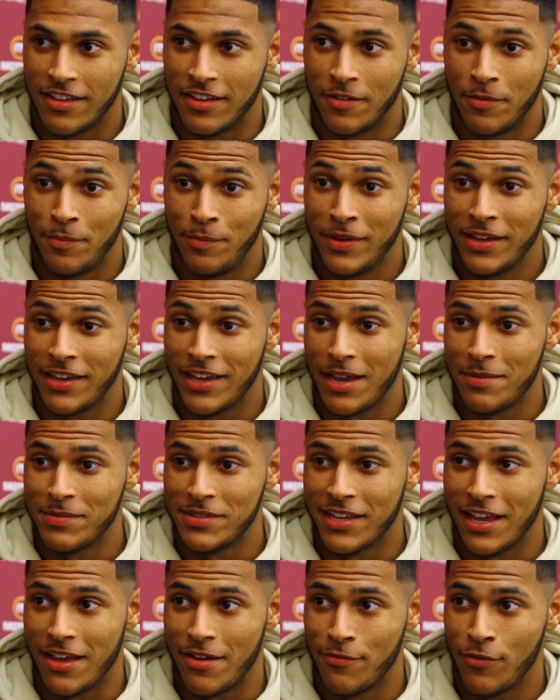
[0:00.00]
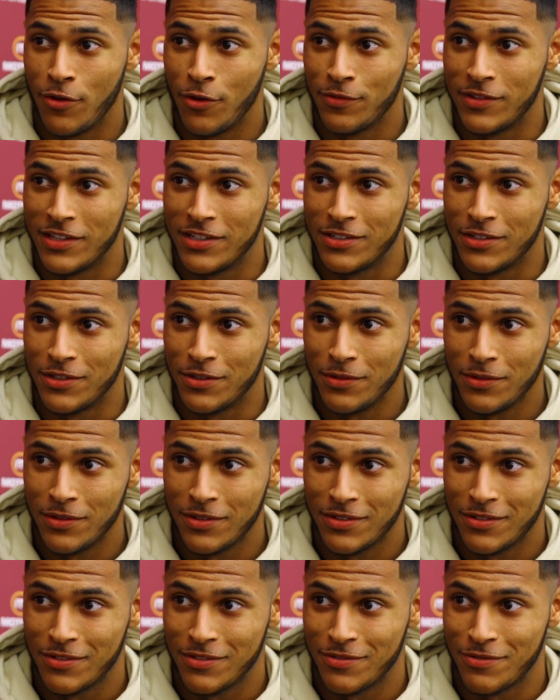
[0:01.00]
Yeah, big game to get involved into
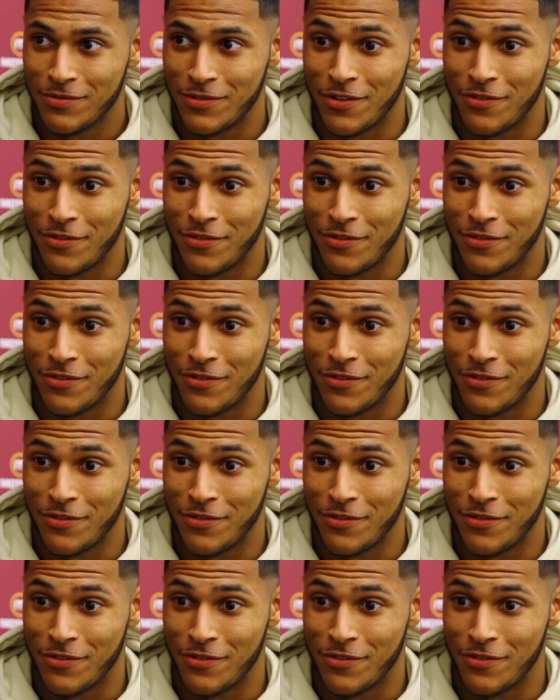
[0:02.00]
for